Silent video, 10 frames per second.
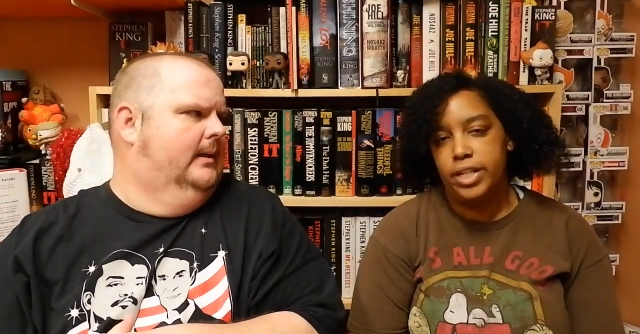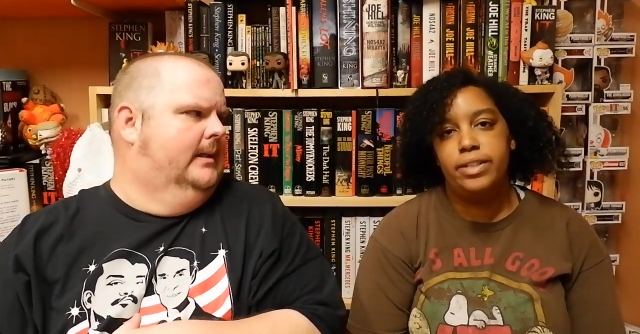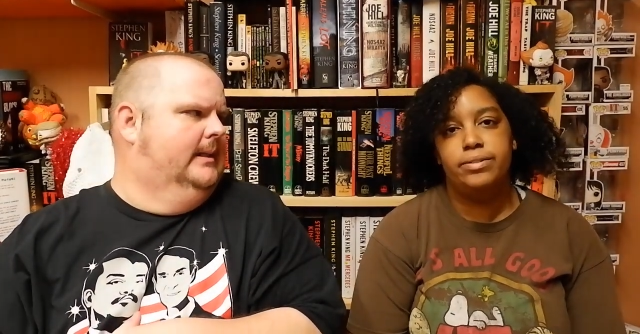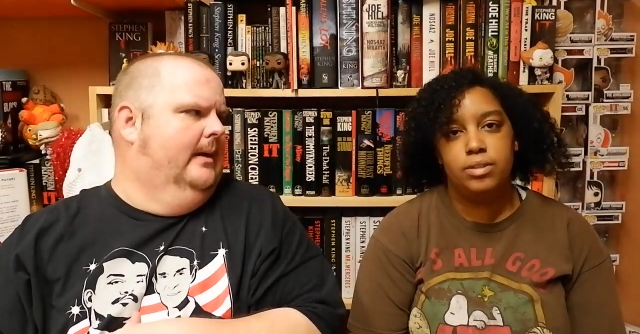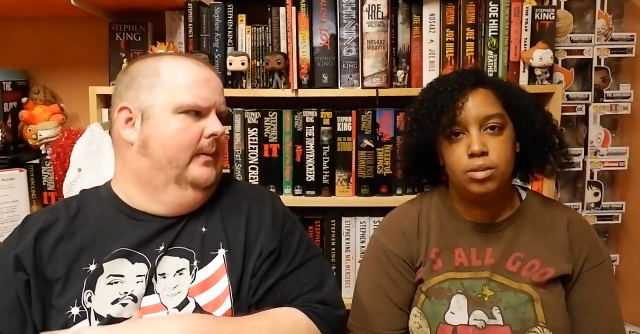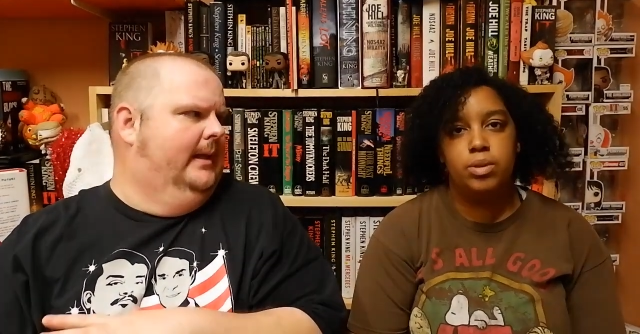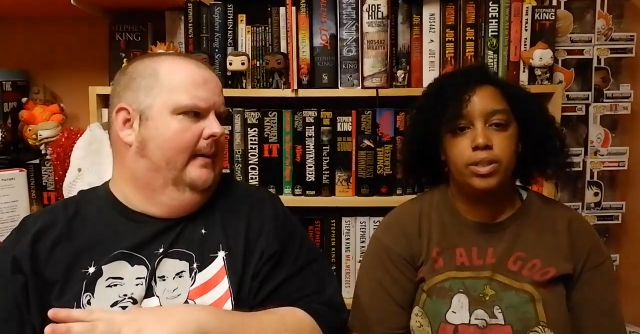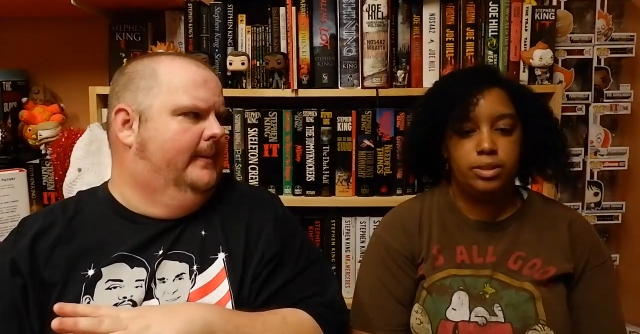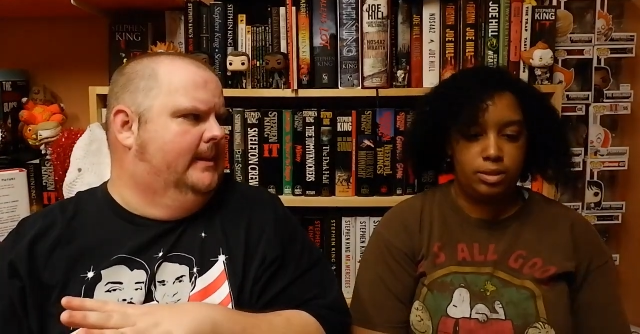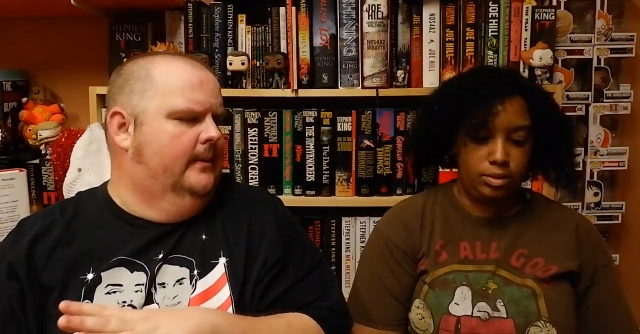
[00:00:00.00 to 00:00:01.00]
Speaker 1: Yeah, Isn't that where was. the
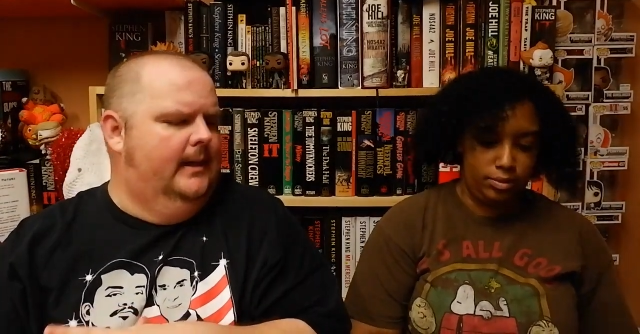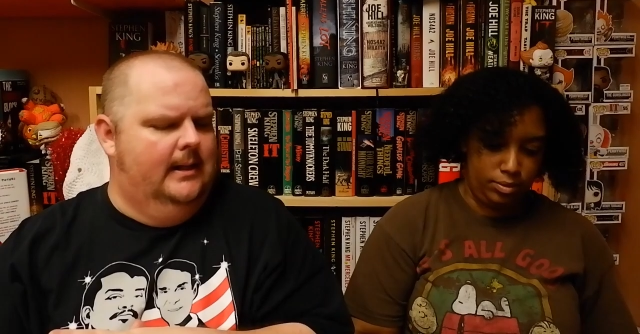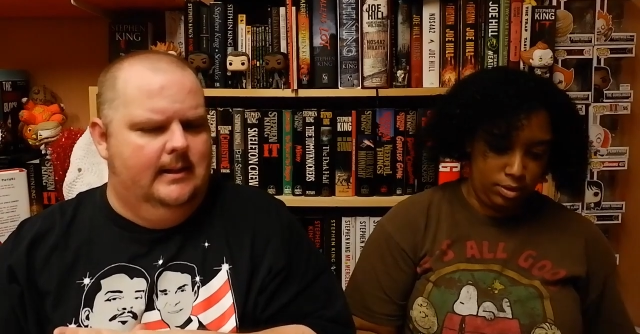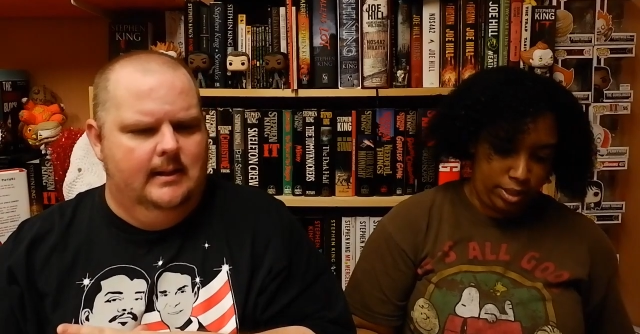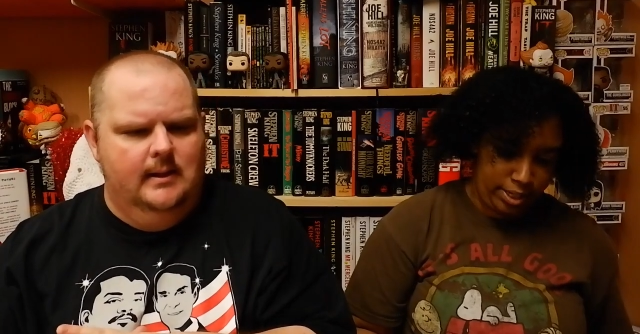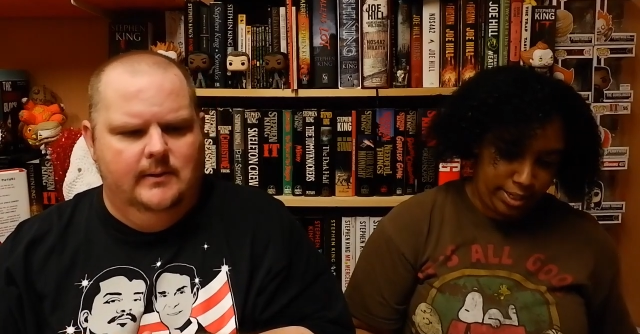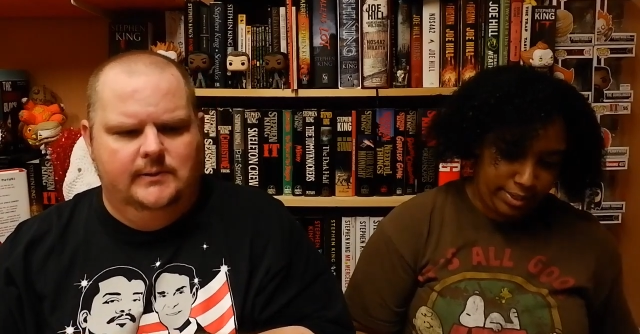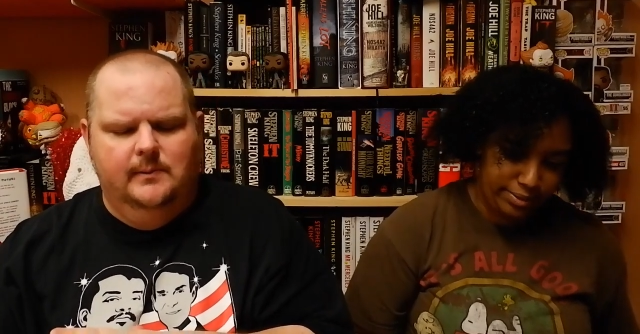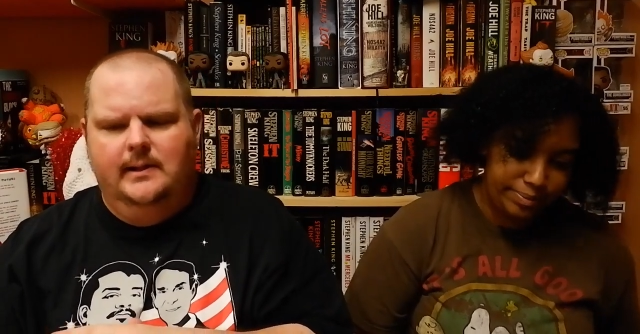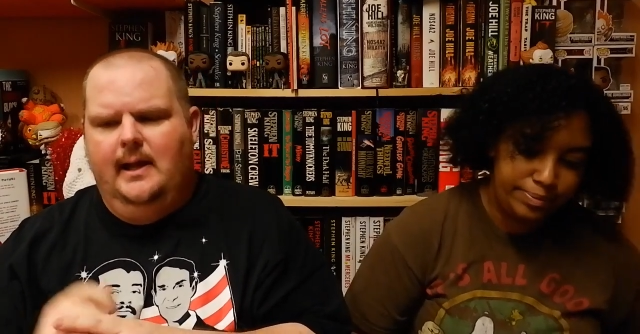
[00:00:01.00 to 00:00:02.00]
episode, end, yeah. the
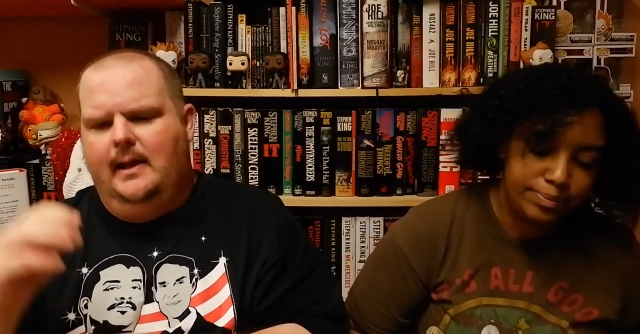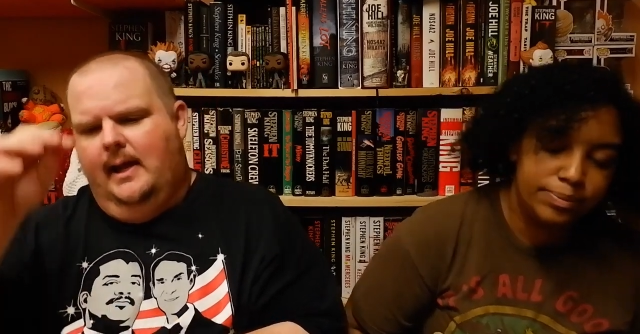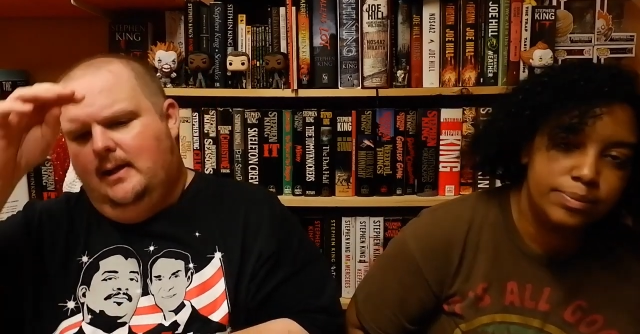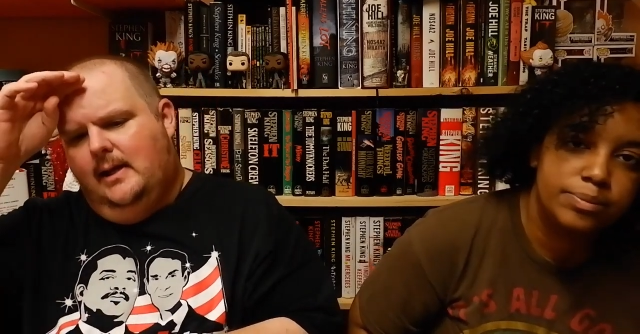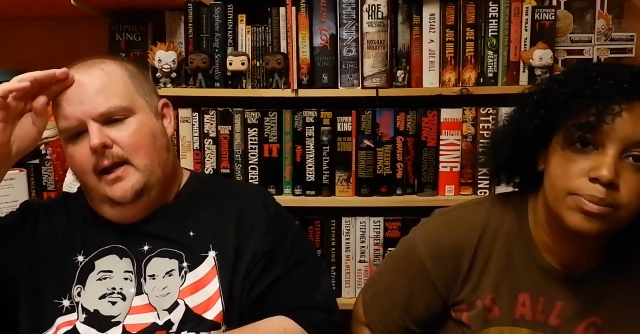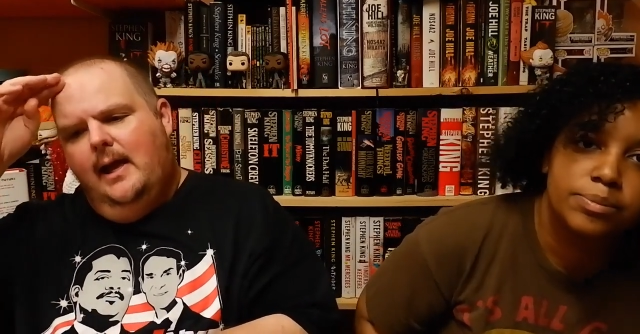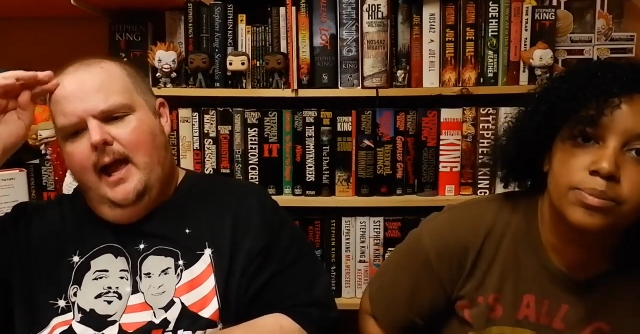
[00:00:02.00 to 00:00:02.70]
newest one, ended?